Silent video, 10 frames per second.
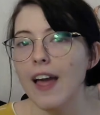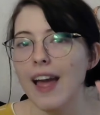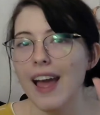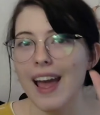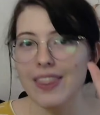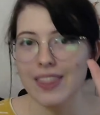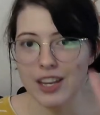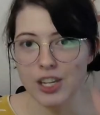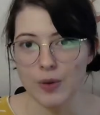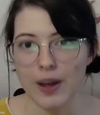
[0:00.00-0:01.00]
and
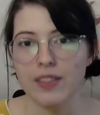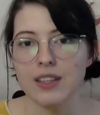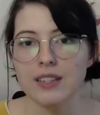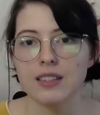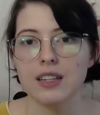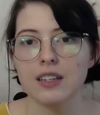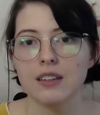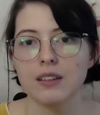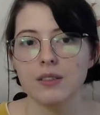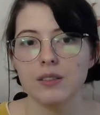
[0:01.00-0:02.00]
then you add these
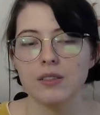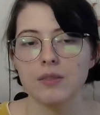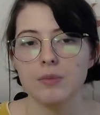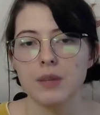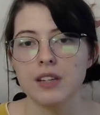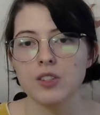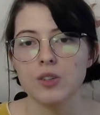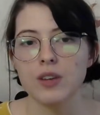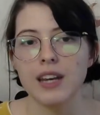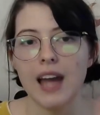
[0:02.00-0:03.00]
in. Because you
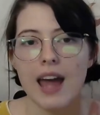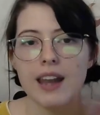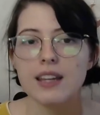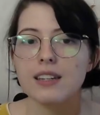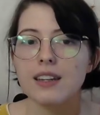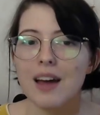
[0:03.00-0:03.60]
can edit